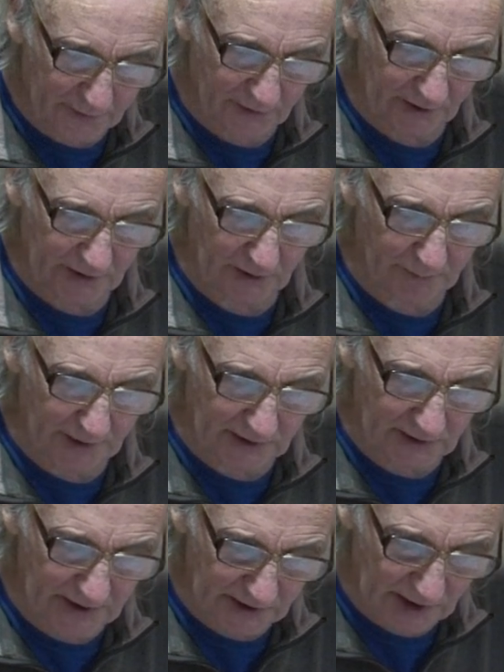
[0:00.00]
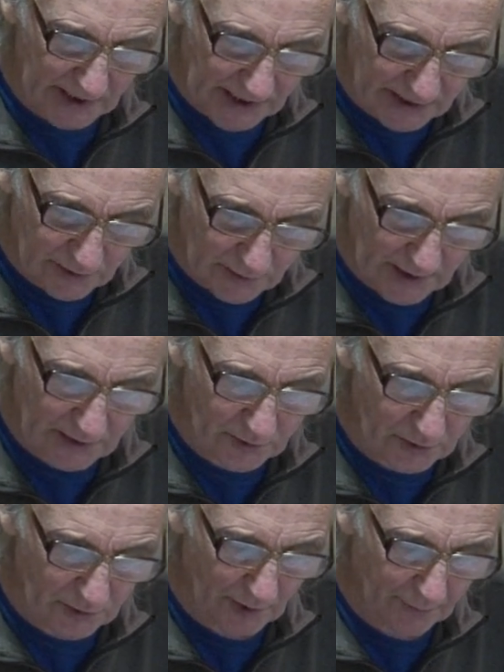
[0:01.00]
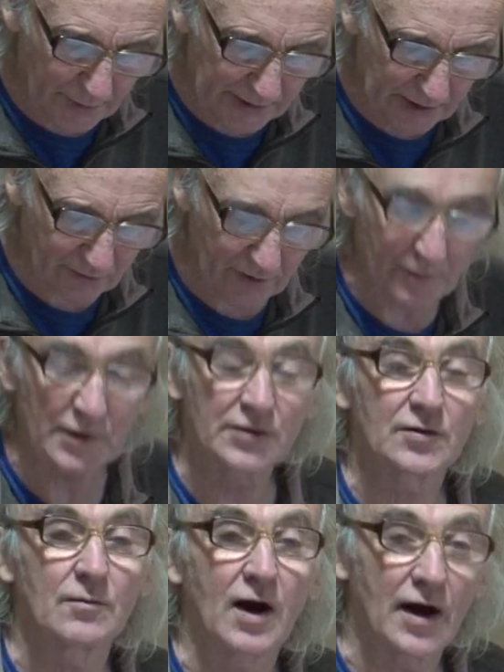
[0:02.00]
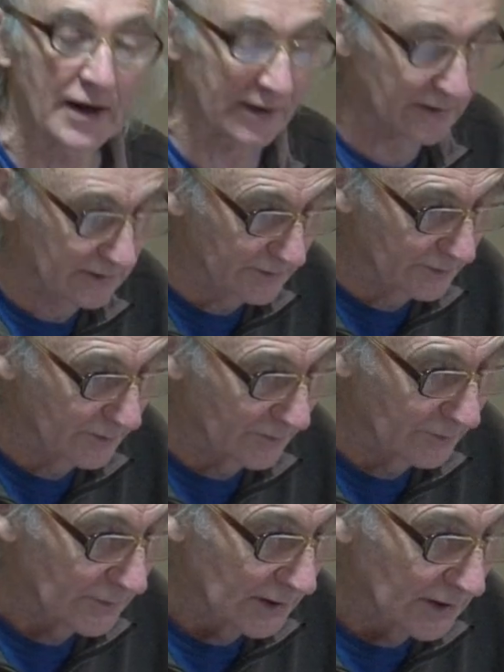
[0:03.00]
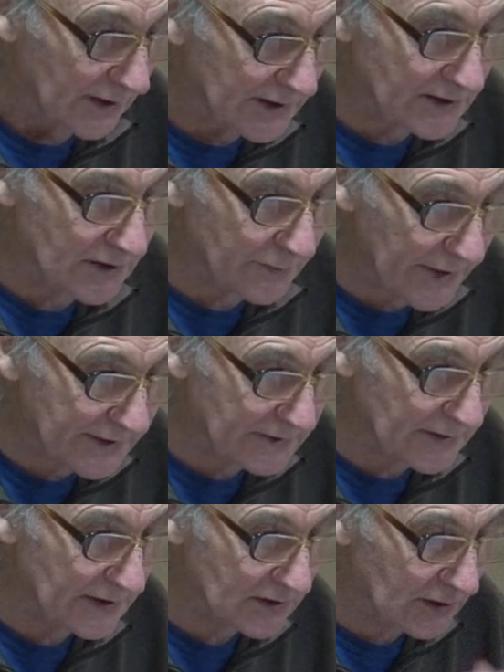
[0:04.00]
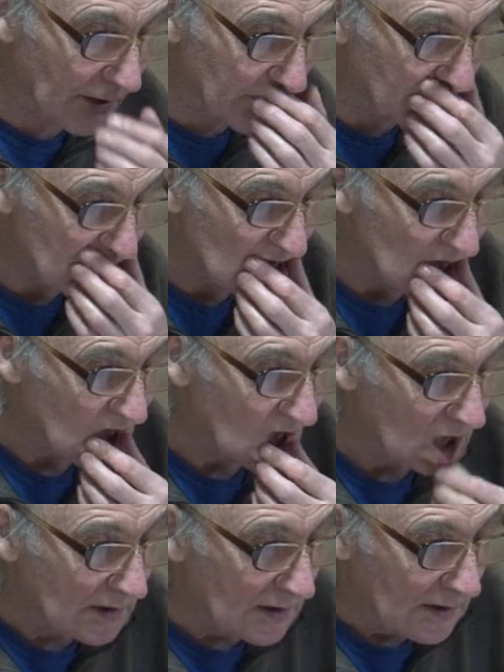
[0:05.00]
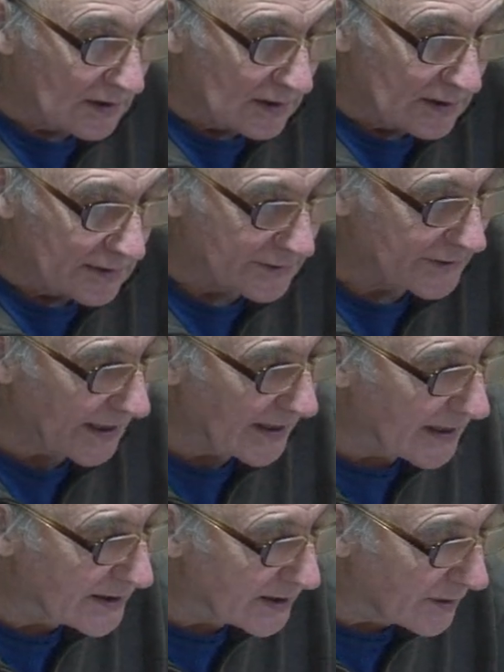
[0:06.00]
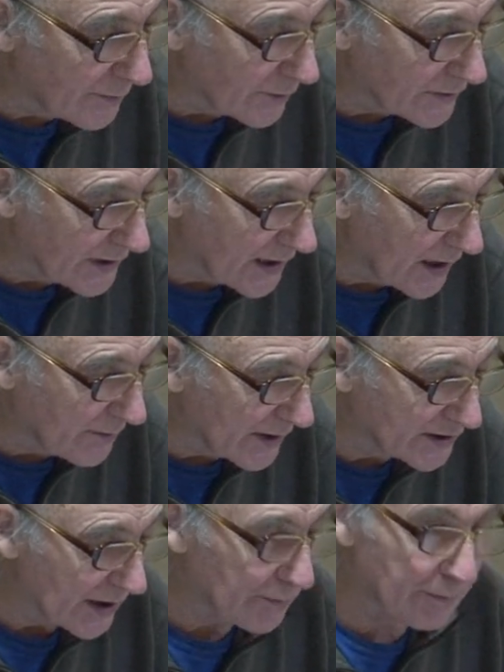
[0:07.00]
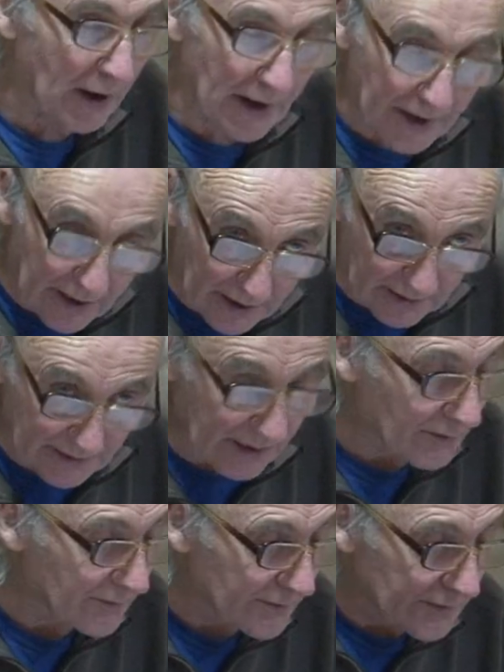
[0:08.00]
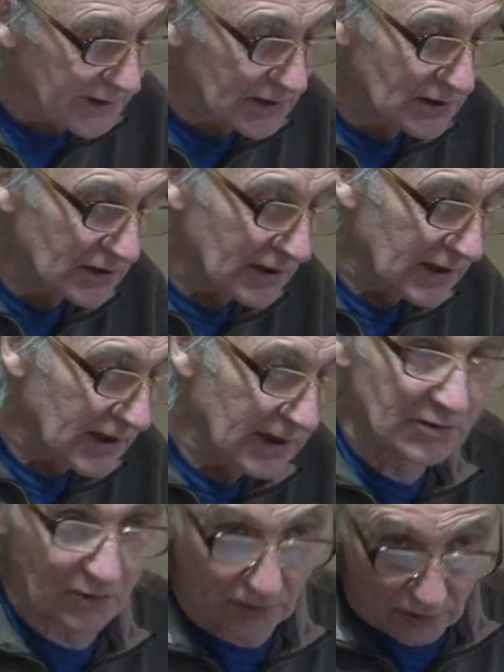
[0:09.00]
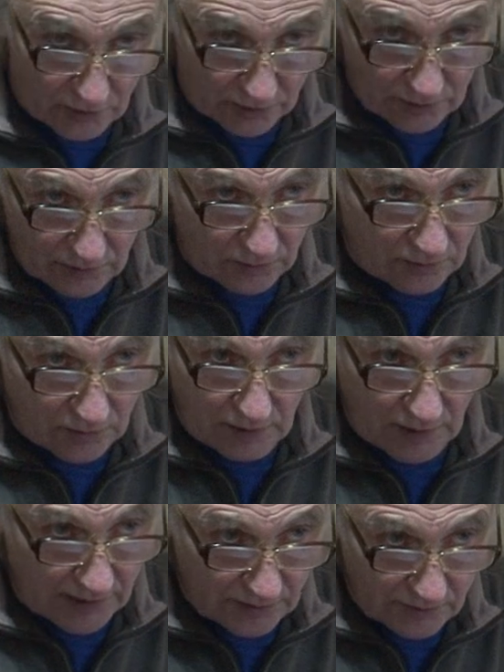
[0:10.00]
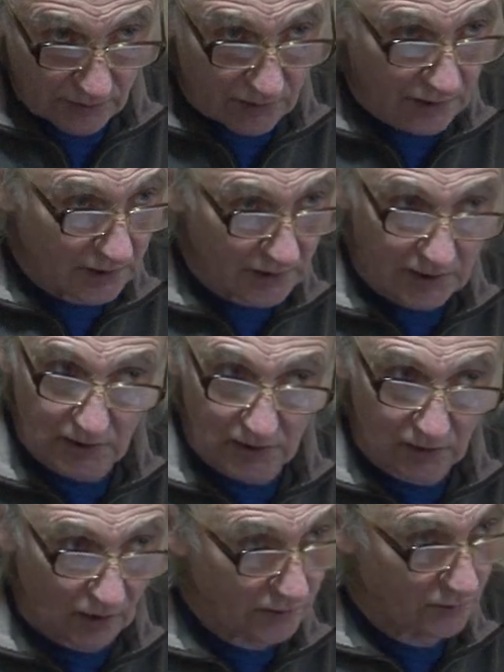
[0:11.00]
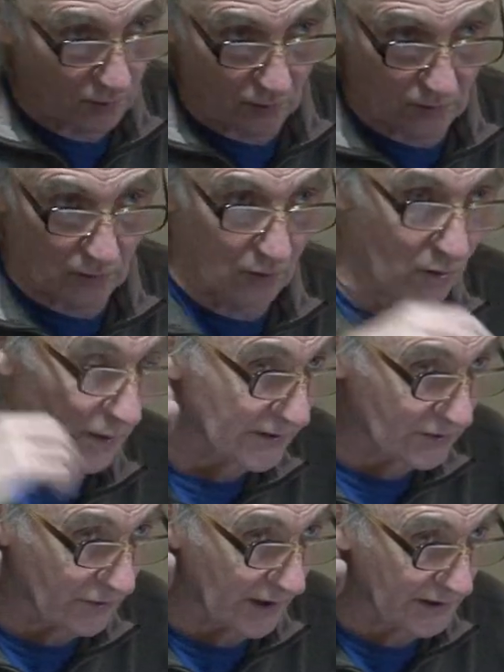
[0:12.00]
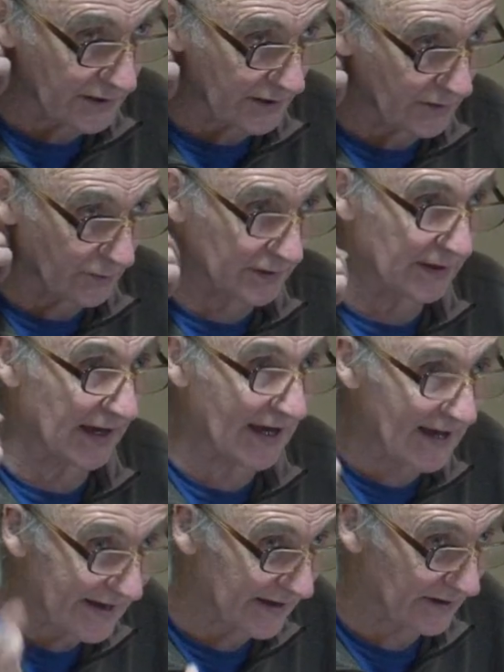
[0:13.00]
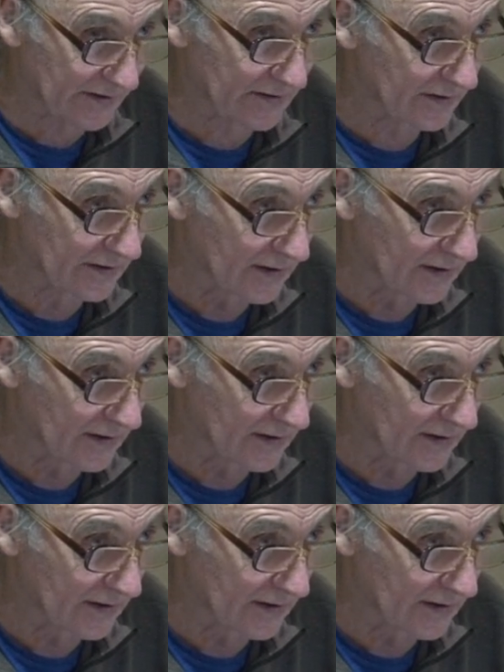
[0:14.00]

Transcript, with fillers: are obstructed by such an attitude and do not bring its remedy to mind, in Tibetan, it's got De Nyambu Yilama Jepar. Now, this Ladun, Ladun is not always translated with and,